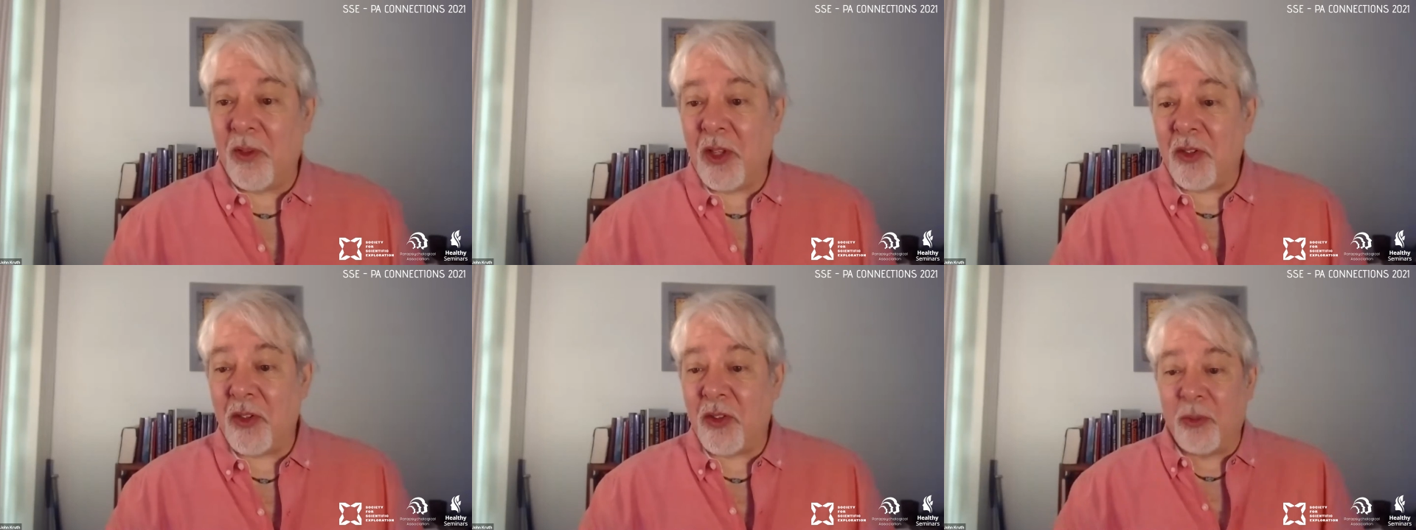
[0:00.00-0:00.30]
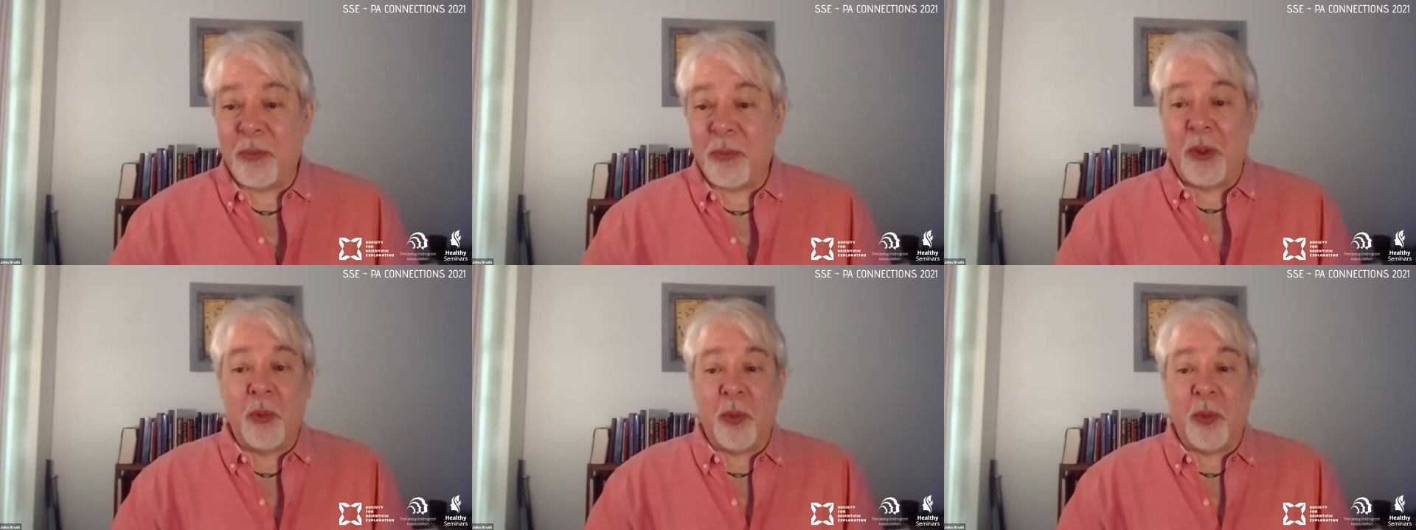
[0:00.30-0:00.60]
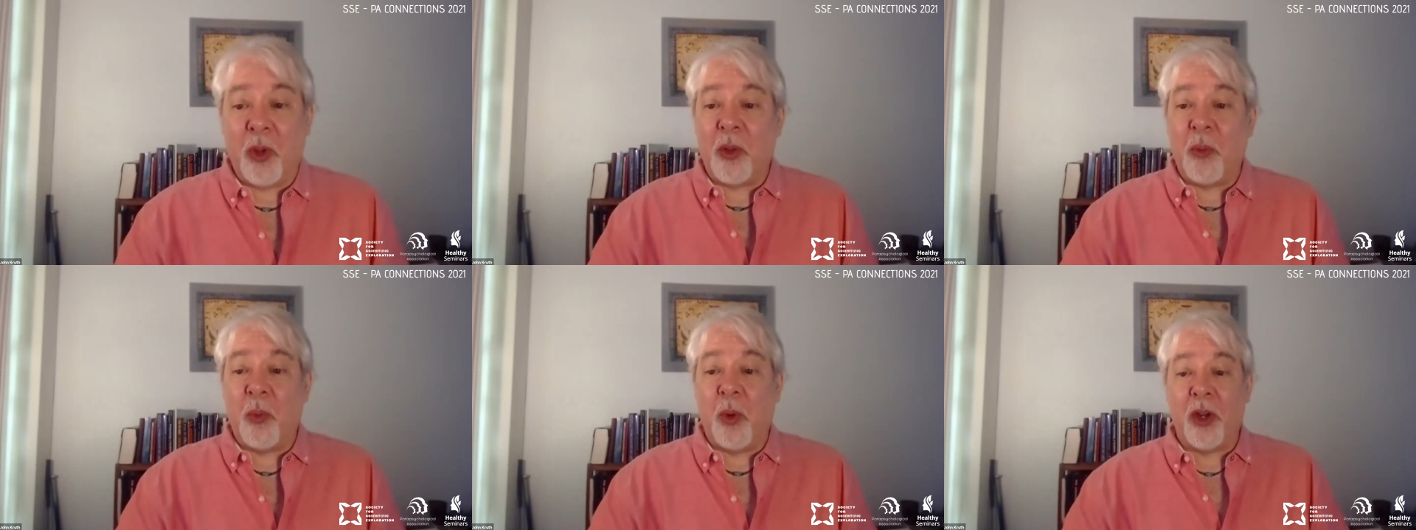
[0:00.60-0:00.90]
this has been
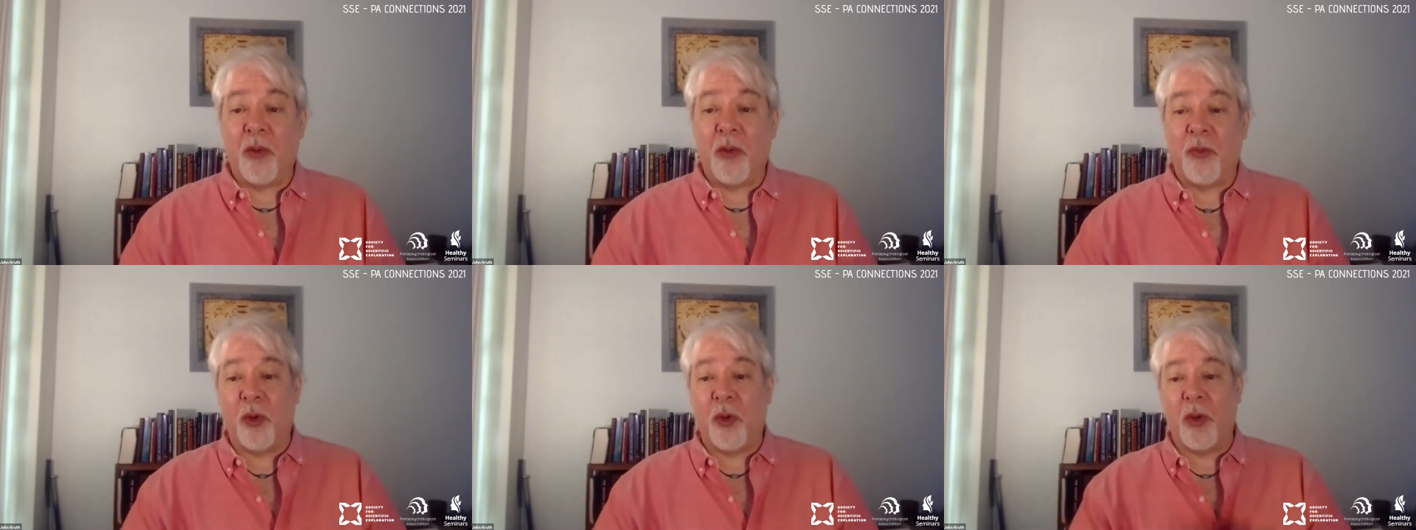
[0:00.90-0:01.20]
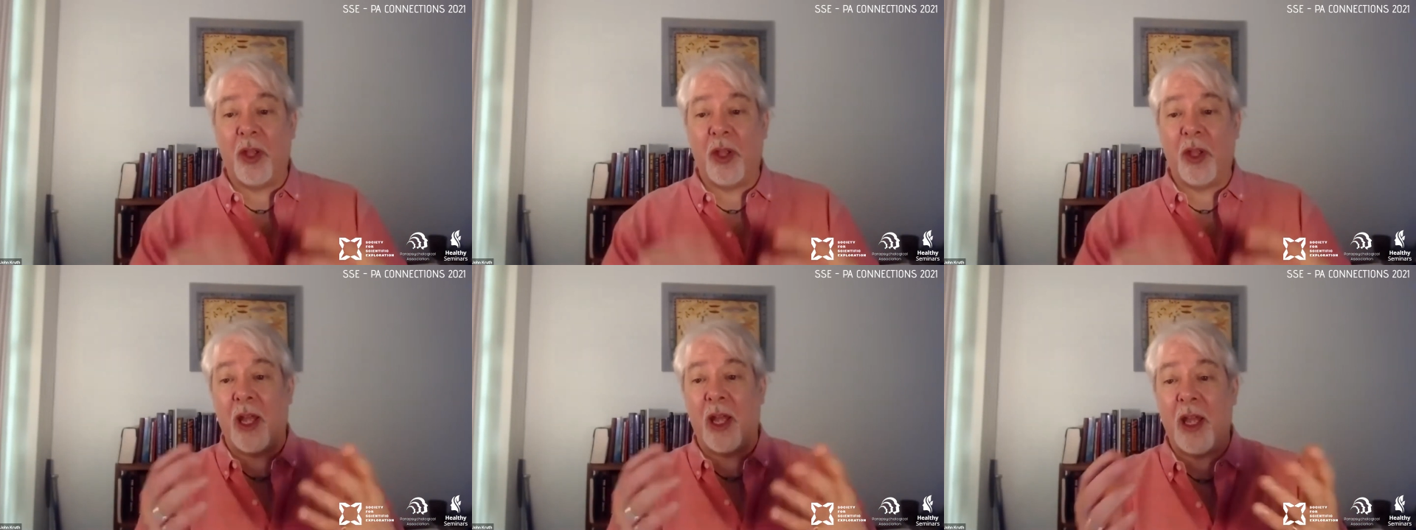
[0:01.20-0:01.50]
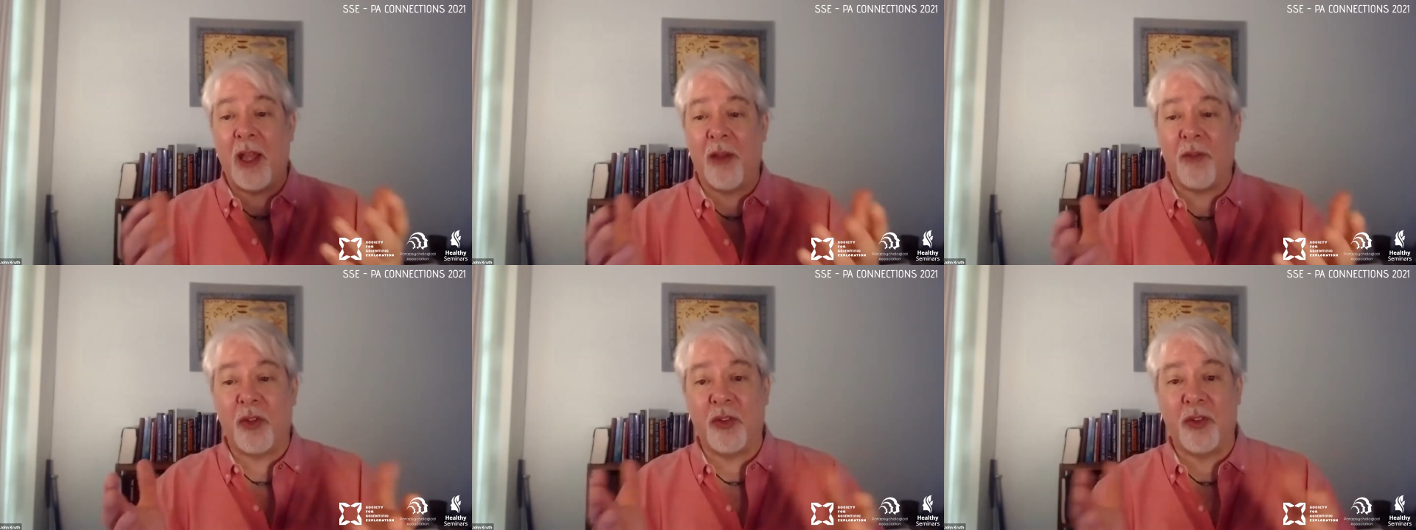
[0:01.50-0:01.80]
really wonderful. And I
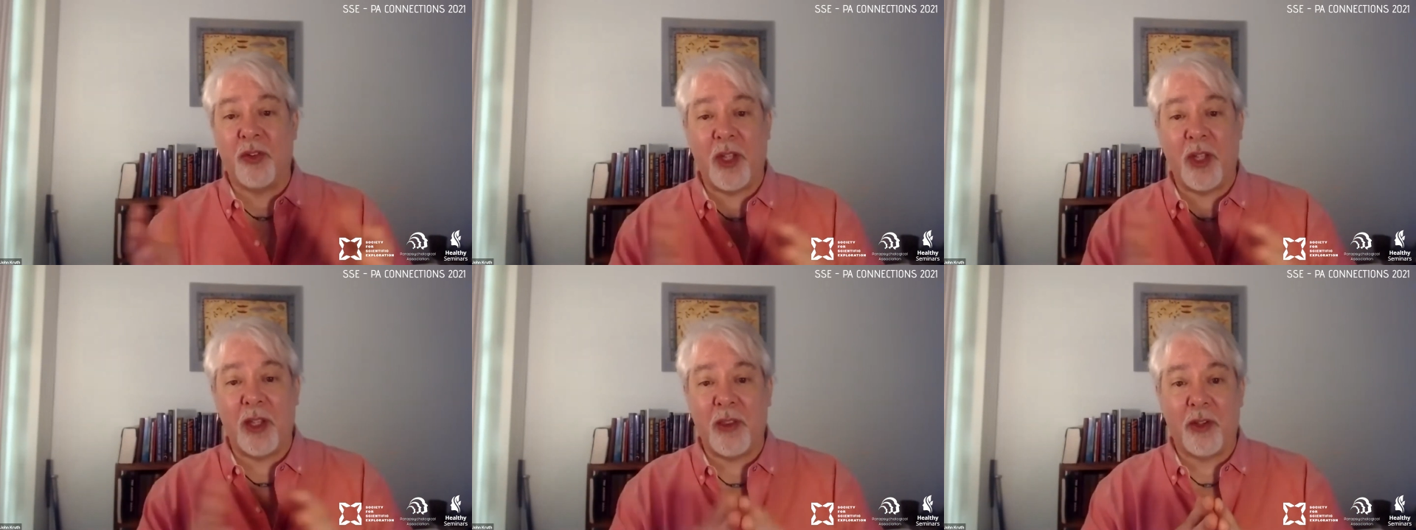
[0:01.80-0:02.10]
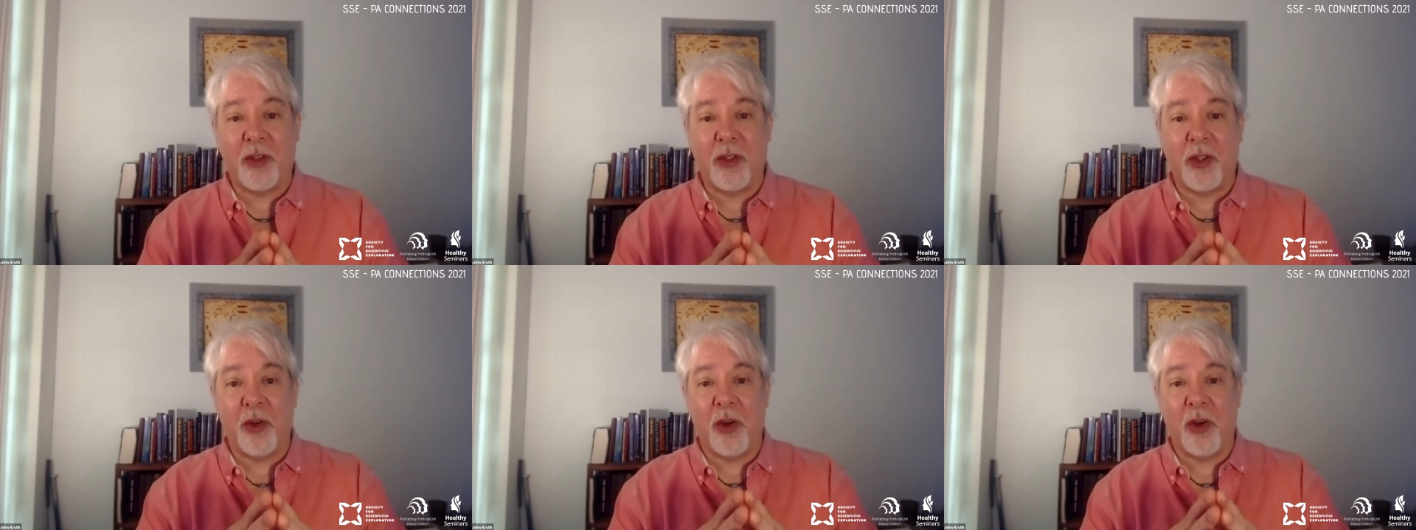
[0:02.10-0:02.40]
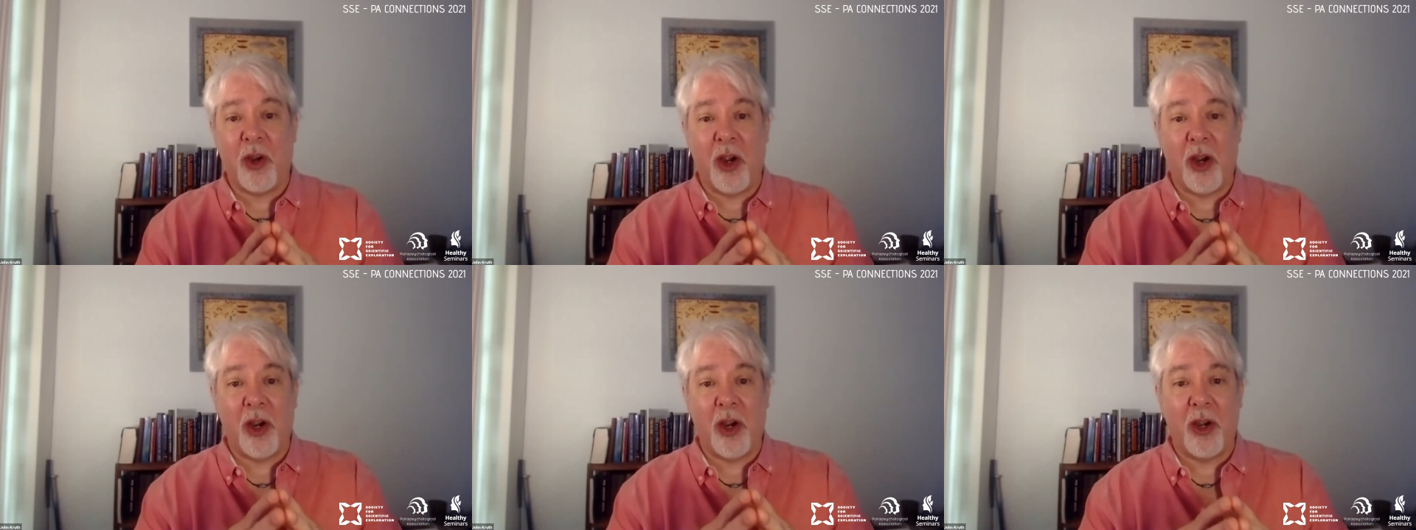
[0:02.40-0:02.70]
have to say that there
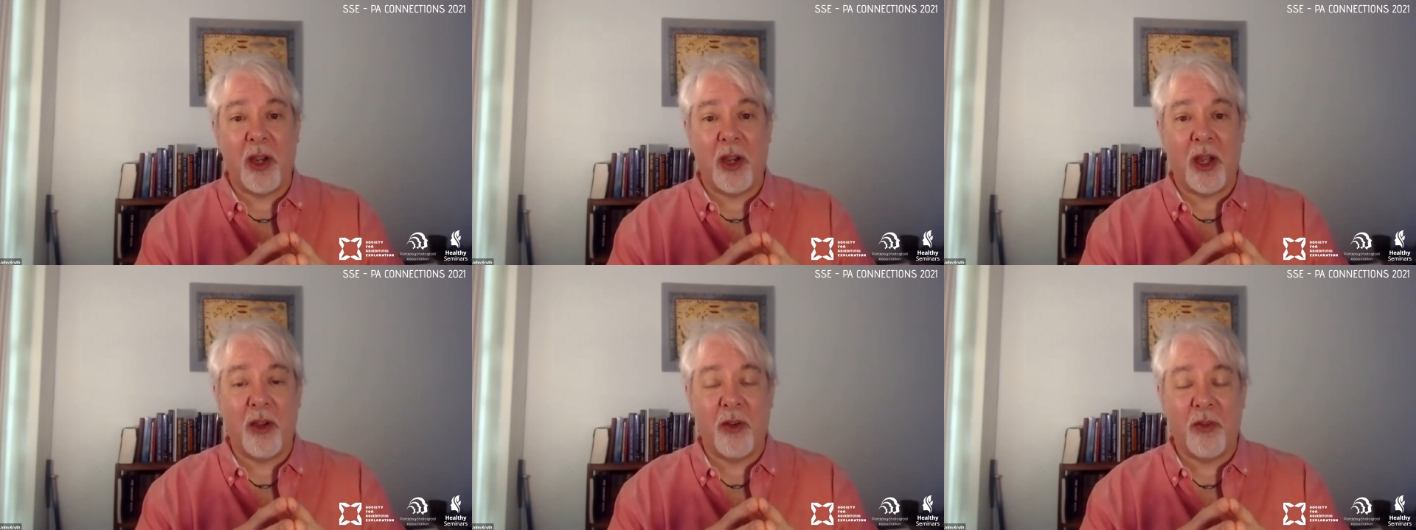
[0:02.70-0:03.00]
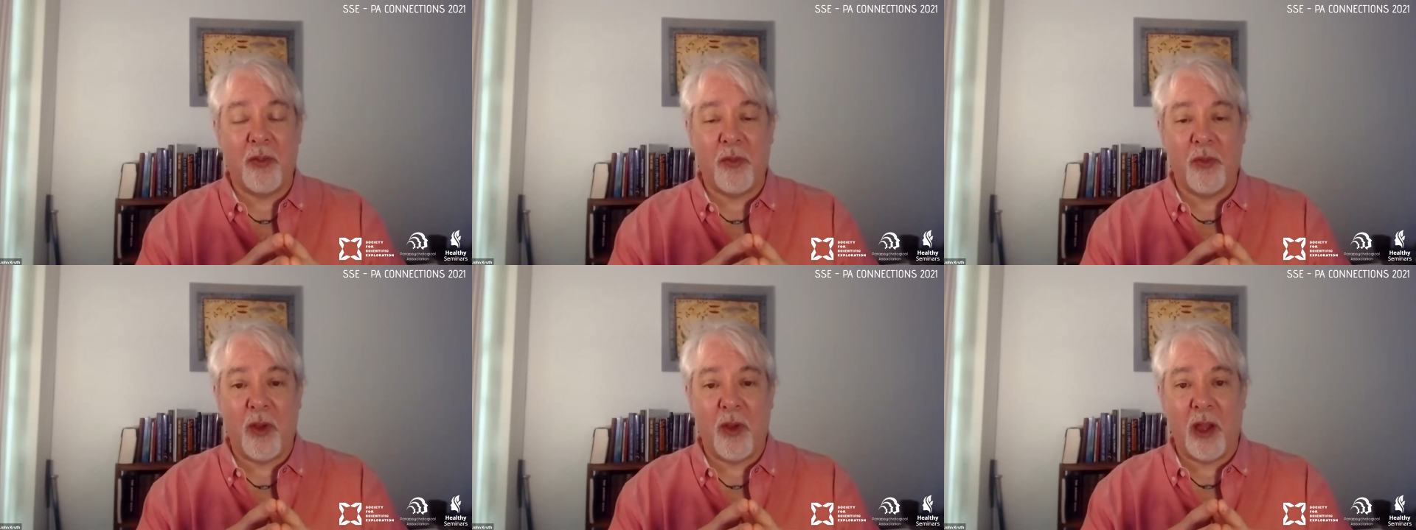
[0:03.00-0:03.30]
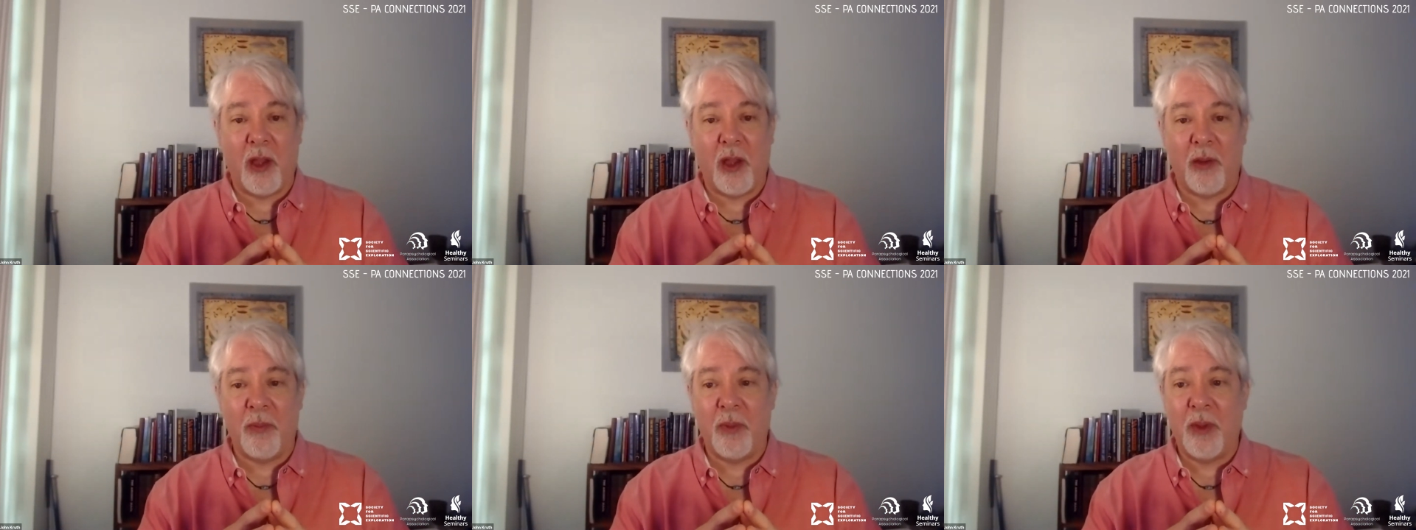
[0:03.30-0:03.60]
are uh,
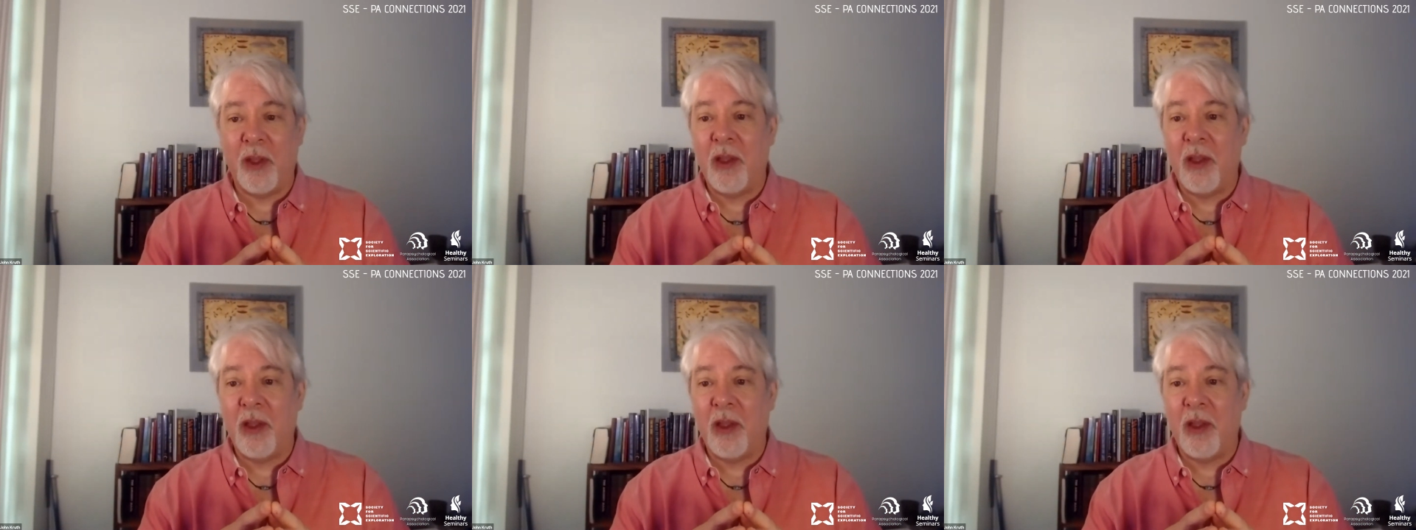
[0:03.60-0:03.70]
uh,